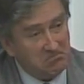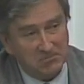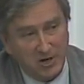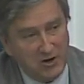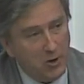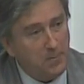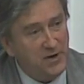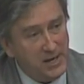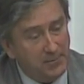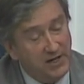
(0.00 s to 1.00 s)
Don't hear a
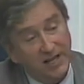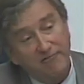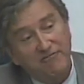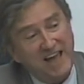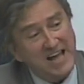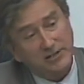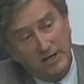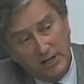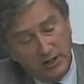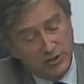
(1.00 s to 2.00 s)
peep. And in fact,
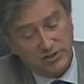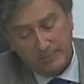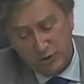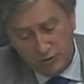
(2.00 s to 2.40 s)
somebody